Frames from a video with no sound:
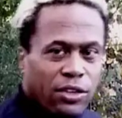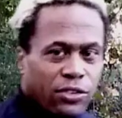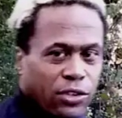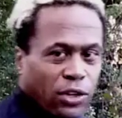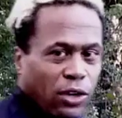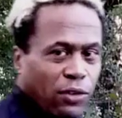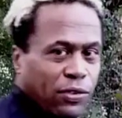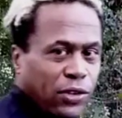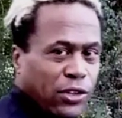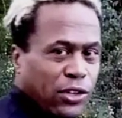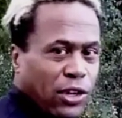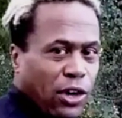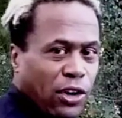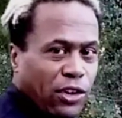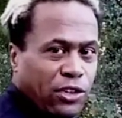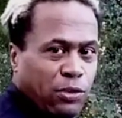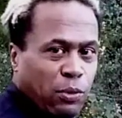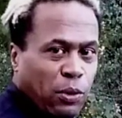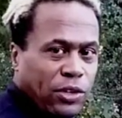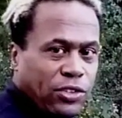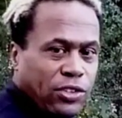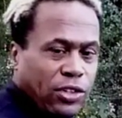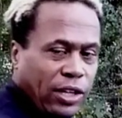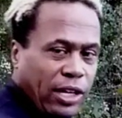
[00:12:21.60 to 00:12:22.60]
So if you
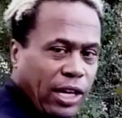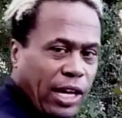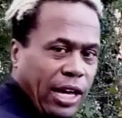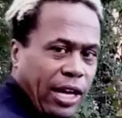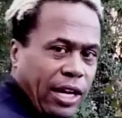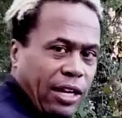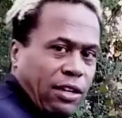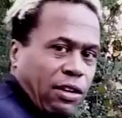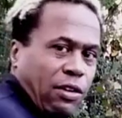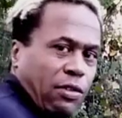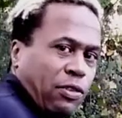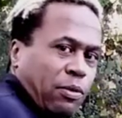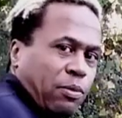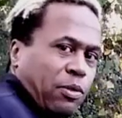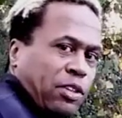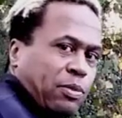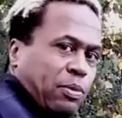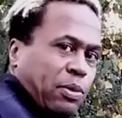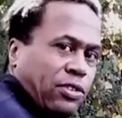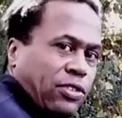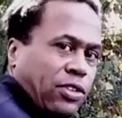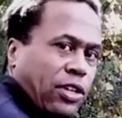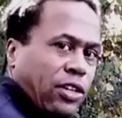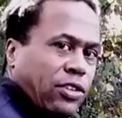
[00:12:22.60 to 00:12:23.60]
notice once again, from
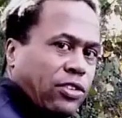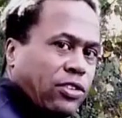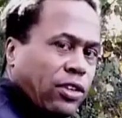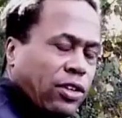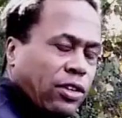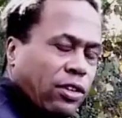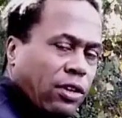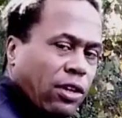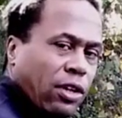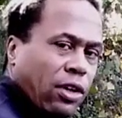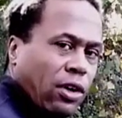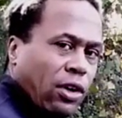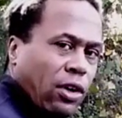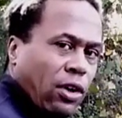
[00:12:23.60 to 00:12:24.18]
this position,